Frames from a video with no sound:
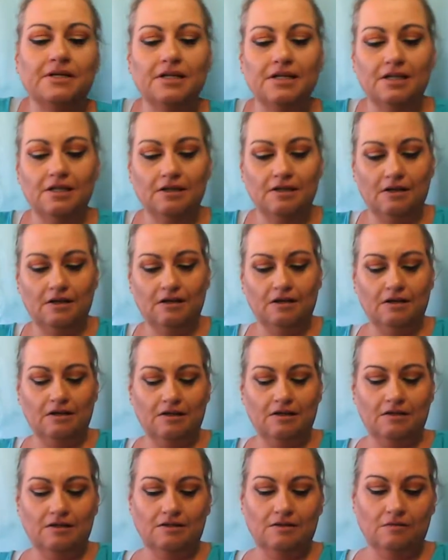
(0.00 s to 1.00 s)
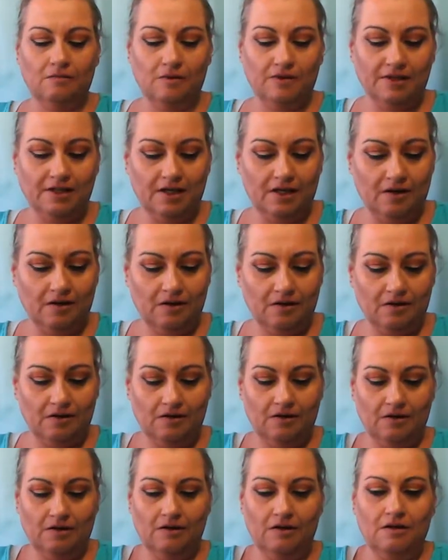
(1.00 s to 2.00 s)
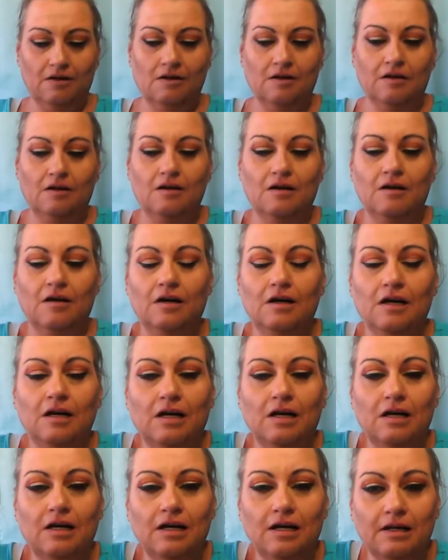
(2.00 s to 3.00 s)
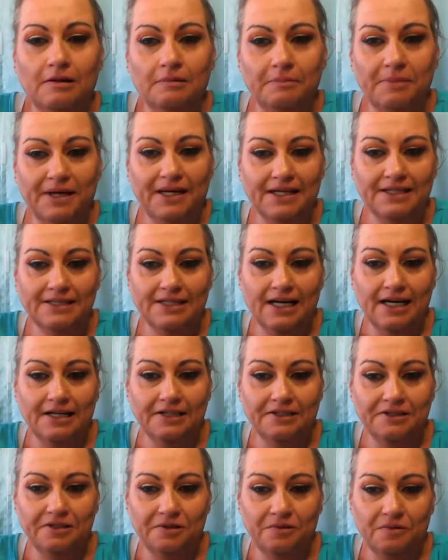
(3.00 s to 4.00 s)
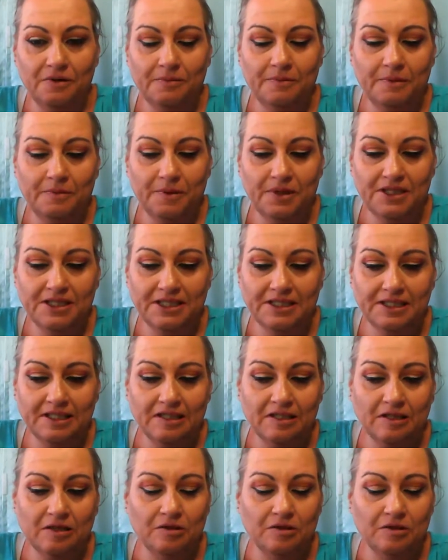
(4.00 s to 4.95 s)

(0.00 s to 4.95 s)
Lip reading: depending on what they are. Because I do wear my bracelets a